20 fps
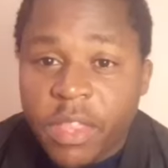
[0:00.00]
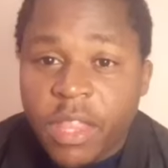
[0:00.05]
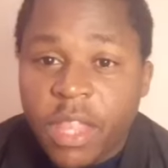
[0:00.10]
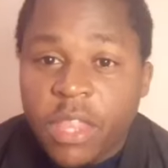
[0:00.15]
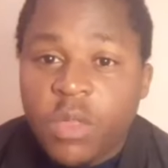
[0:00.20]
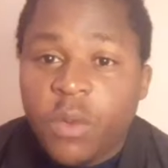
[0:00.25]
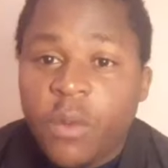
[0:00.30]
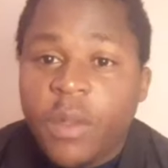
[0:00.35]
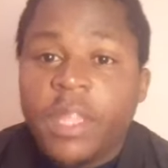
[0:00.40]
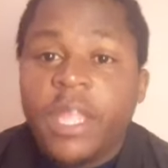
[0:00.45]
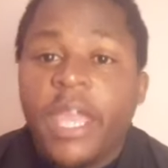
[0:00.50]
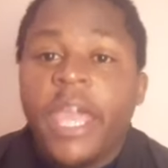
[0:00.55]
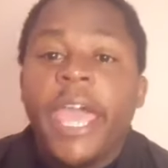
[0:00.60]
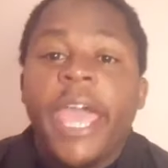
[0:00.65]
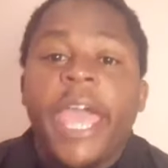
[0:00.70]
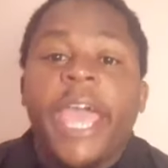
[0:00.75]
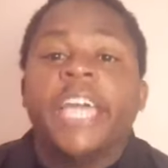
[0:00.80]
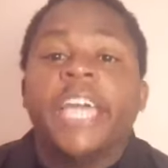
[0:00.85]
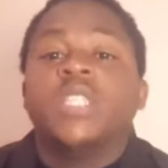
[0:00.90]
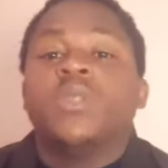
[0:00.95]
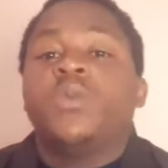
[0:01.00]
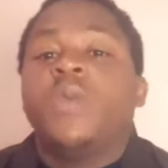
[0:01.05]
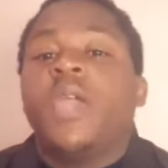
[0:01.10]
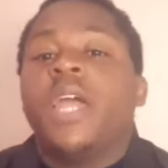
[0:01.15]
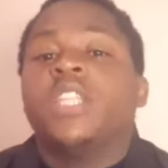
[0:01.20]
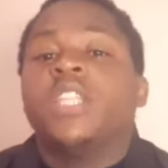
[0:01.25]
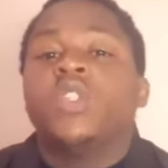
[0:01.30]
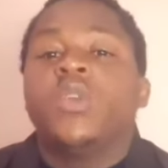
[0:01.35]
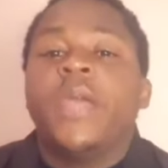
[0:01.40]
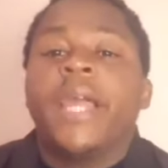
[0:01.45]
another one as we
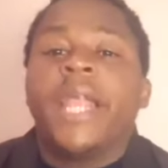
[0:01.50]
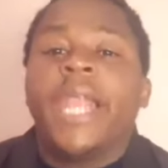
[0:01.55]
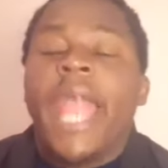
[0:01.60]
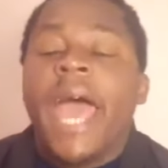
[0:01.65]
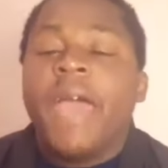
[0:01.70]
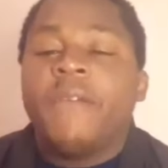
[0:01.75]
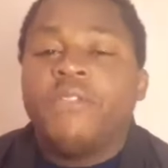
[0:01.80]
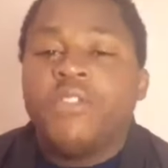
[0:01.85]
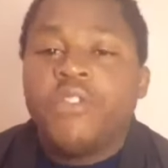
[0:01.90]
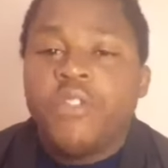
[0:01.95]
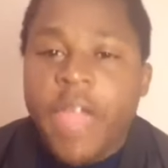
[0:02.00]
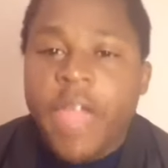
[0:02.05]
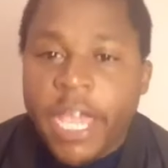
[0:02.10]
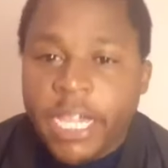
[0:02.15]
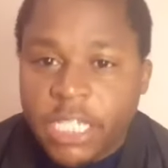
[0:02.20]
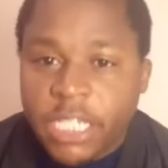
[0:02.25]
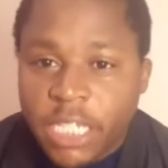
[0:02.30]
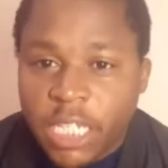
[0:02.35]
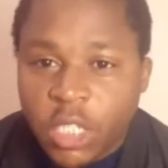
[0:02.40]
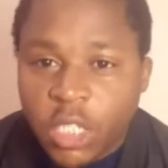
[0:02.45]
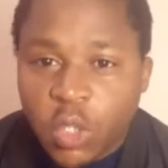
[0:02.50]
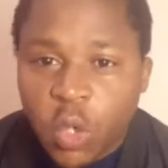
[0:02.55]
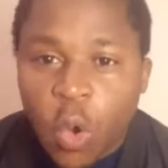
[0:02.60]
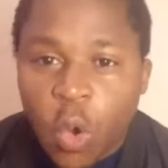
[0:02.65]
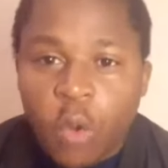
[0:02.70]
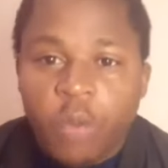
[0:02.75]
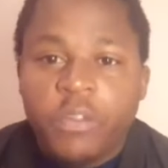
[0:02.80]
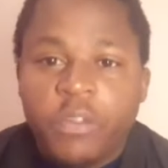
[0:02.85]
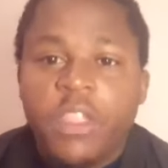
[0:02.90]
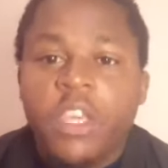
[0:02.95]
are doing live reactions
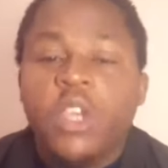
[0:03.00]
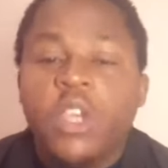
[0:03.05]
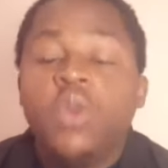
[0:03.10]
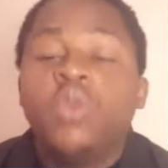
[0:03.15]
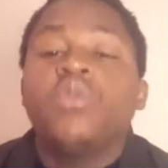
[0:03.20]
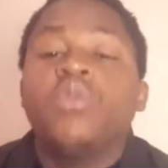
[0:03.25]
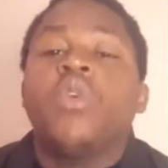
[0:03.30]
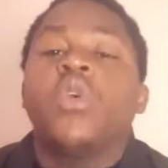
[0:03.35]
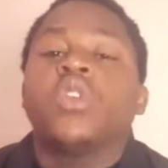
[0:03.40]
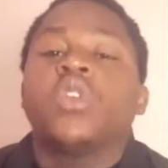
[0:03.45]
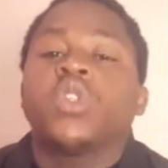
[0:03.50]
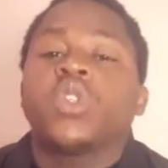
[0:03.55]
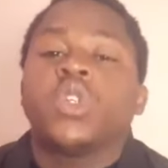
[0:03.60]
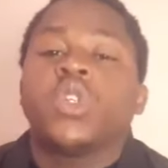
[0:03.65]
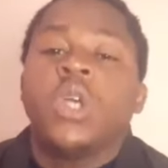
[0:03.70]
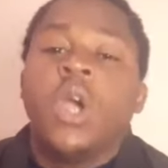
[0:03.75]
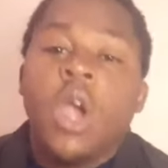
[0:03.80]
of the Euros